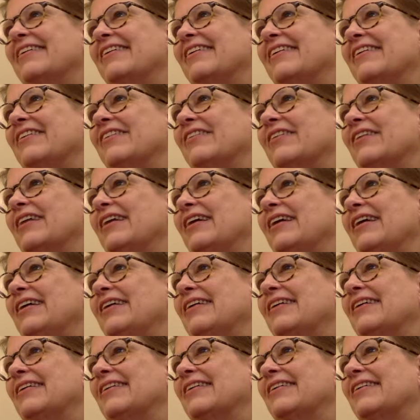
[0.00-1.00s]
Okay,
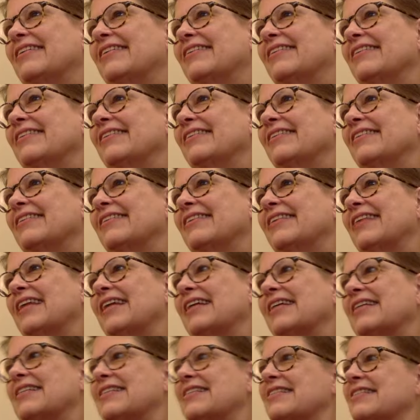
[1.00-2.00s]

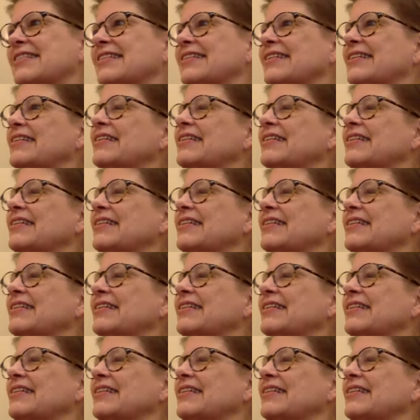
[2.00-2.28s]
thanks.